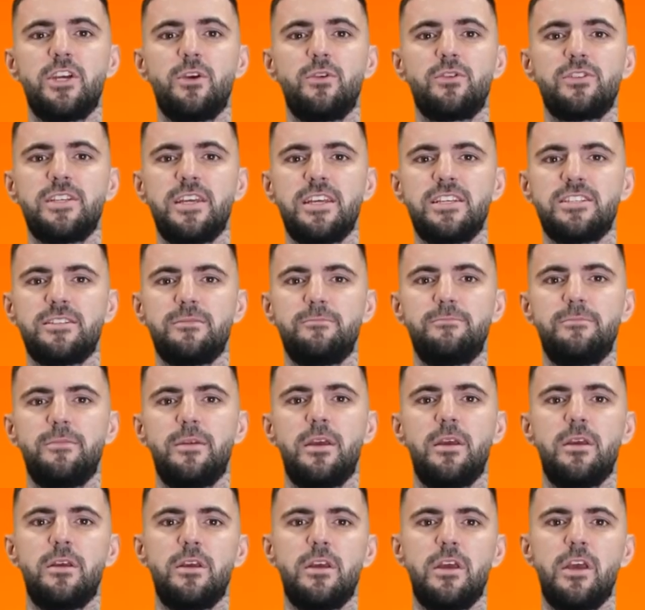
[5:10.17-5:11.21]
your system,
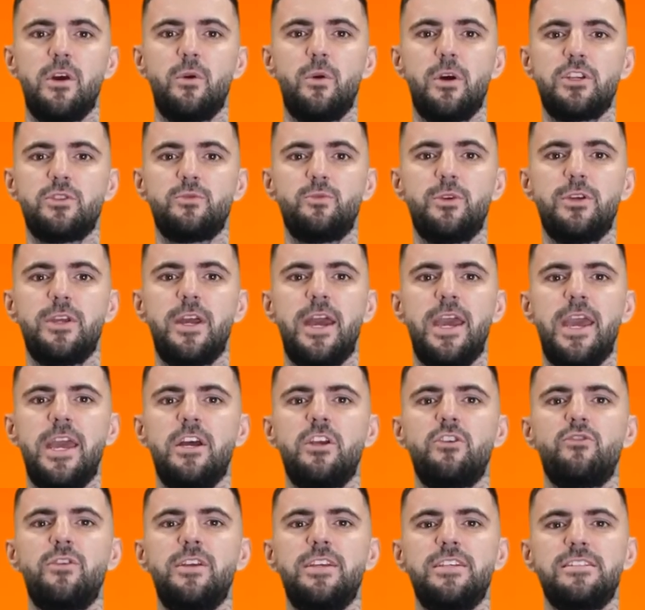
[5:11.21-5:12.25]
which would
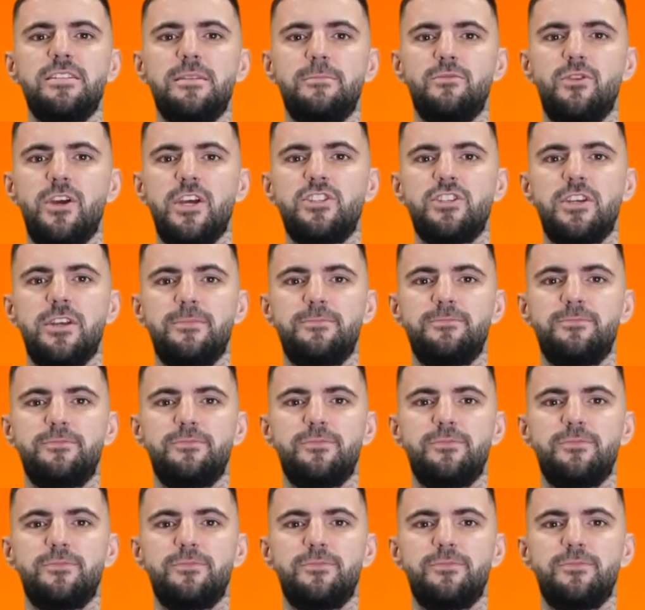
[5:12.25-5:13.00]
increase the pressure.